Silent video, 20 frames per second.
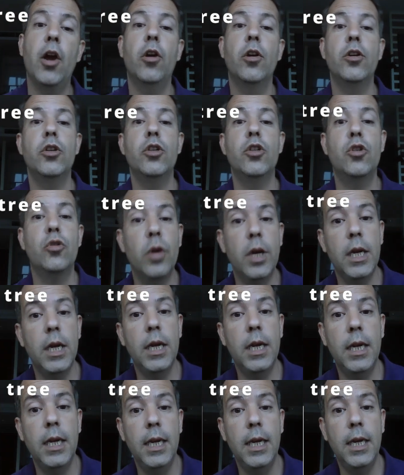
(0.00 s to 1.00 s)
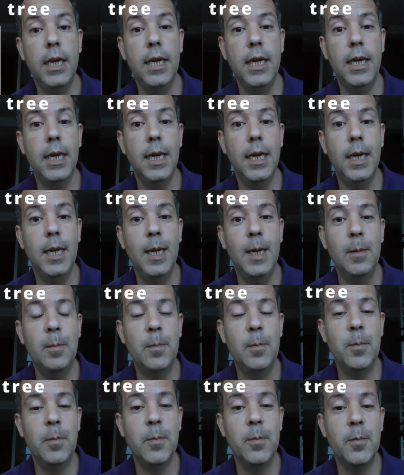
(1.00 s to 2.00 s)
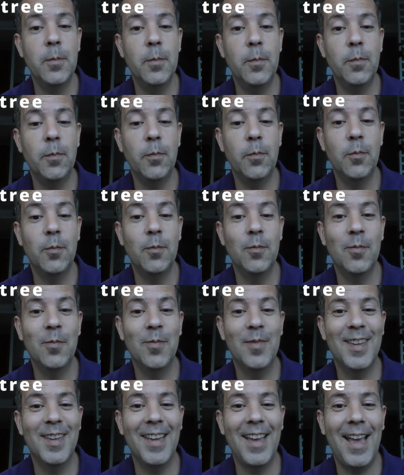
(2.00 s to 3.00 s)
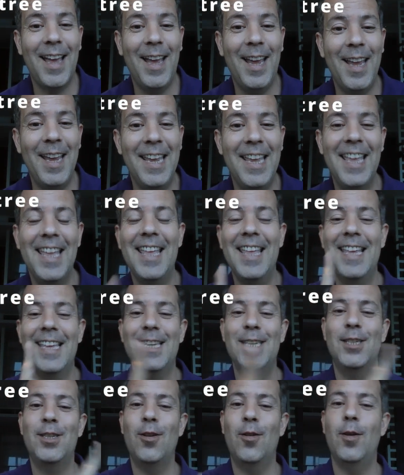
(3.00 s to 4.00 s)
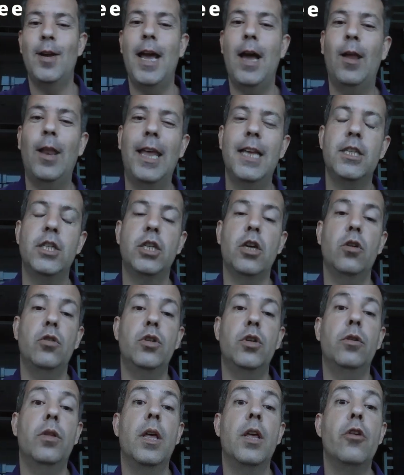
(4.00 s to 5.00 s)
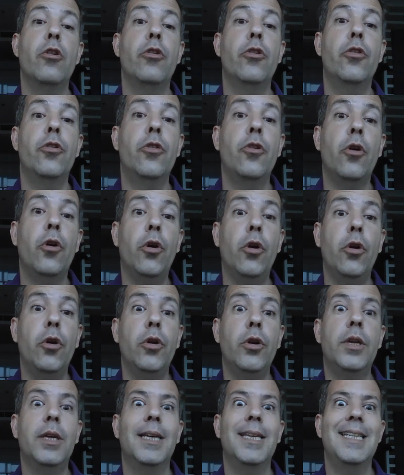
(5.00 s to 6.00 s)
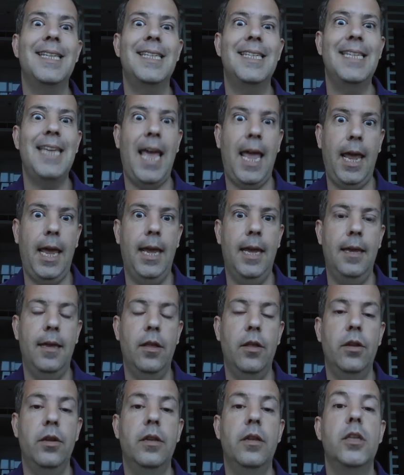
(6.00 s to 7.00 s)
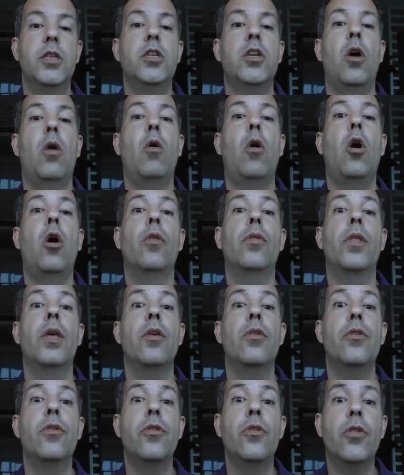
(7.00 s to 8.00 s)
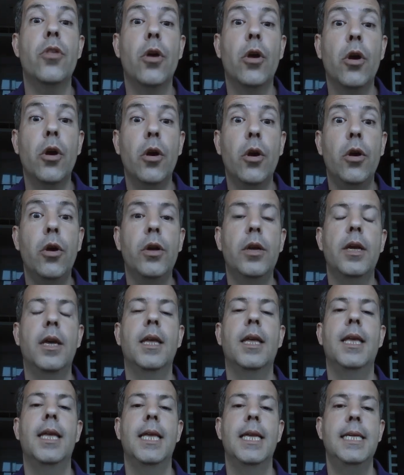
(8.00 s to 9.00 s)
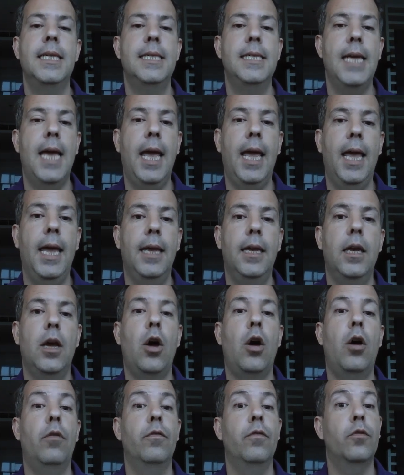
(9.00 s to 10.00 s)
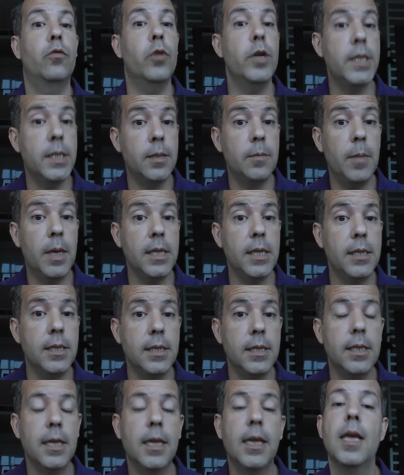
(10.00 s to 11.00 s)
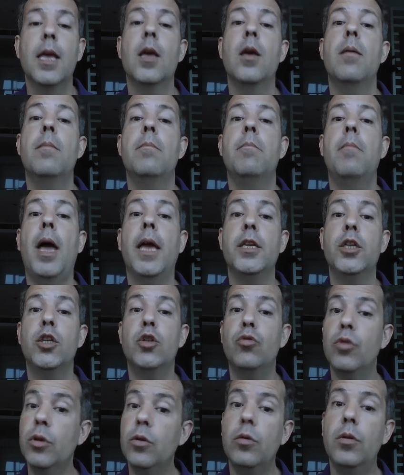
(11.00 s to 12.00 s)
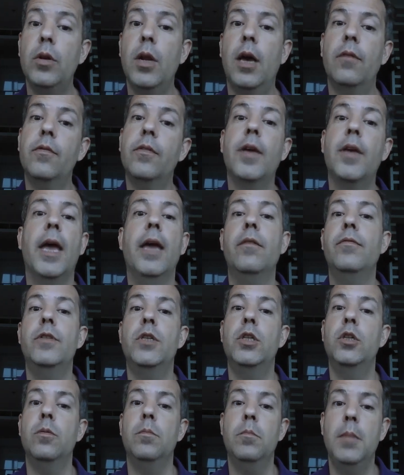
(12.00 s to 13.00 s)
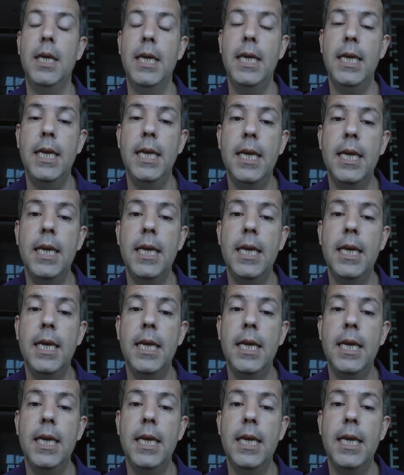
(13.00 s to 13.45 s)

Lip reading: tree. Okay, so now let's go to the third day. So on the third day of Christmas, my true love gave to me